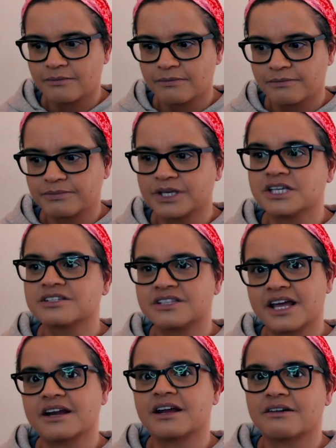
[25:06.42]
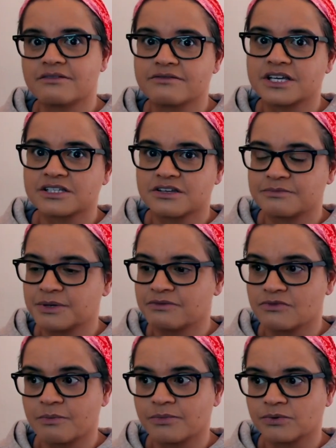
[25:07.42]
because then they're at risk of being
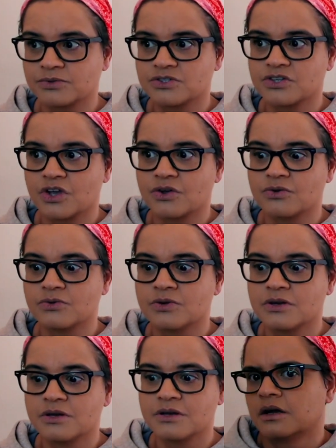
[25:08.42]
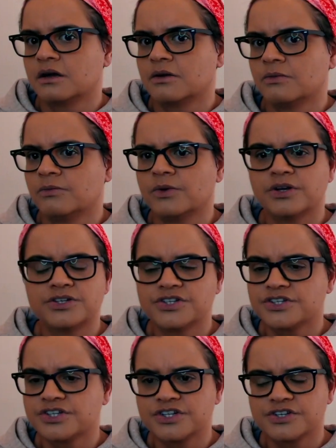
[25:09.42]
rumbled. So it's just
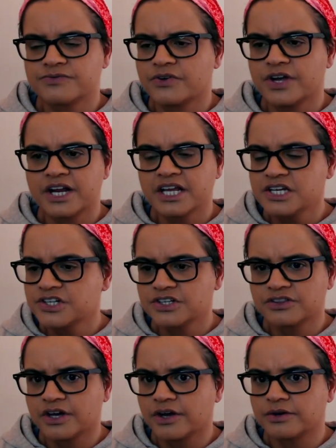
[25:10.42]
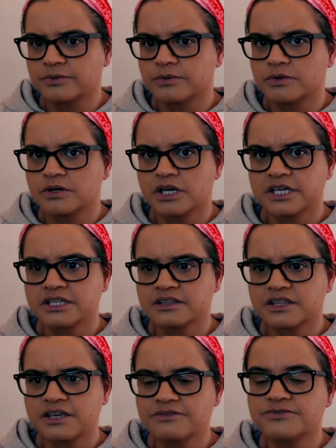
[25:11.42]
such a violation, though. Like,
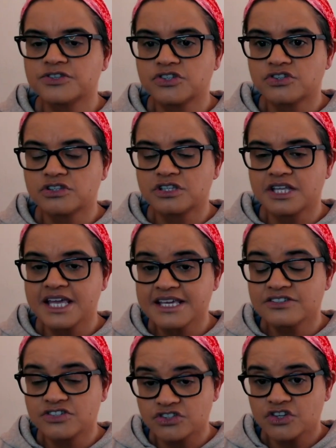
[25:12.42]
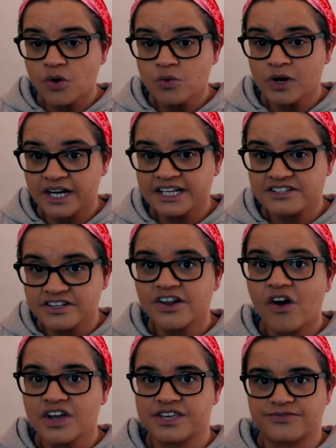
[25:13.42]
they've, he's stolen his
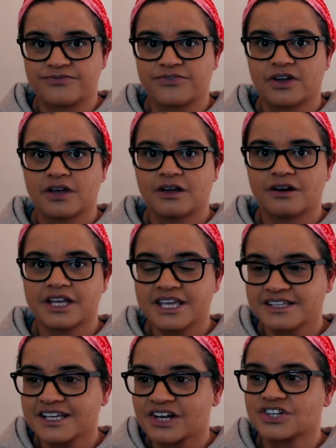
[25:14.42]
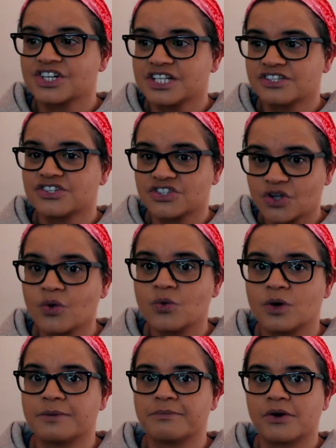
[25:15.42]
life. Like, he's actually
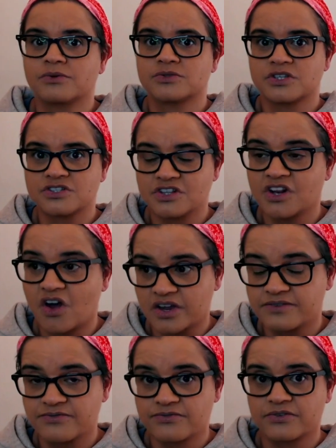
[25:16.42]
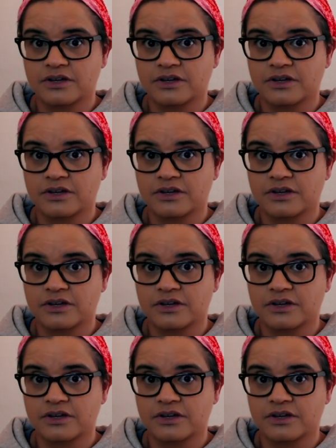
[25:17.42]
stolen Miles's life.